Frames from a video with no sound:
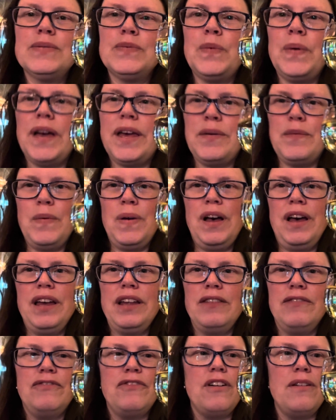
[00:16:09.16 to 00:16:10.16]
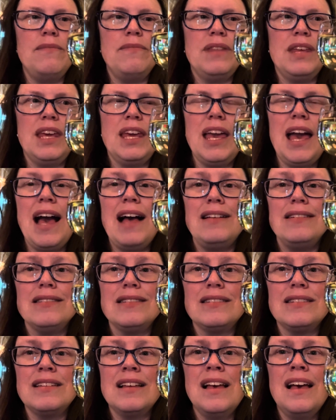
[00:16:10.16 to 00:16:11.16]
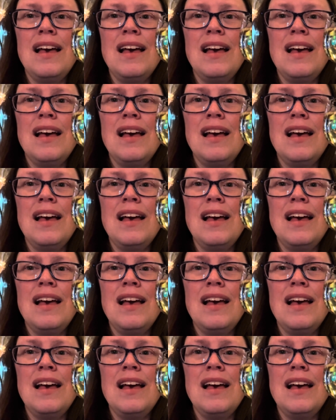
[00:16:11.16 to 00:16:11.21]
is white wine from the Alsace